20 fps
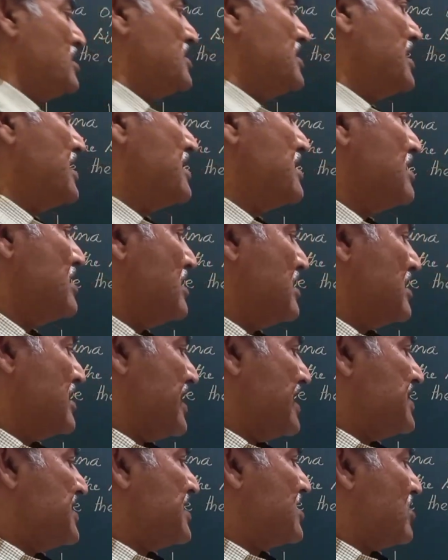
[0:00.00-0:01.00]
Then
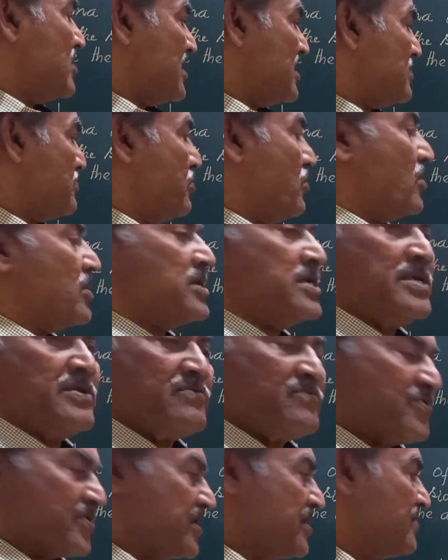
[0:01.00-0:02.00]
get the
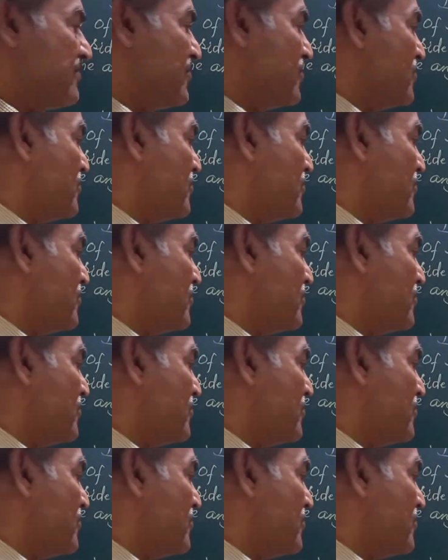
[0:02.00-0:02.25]
corresponding front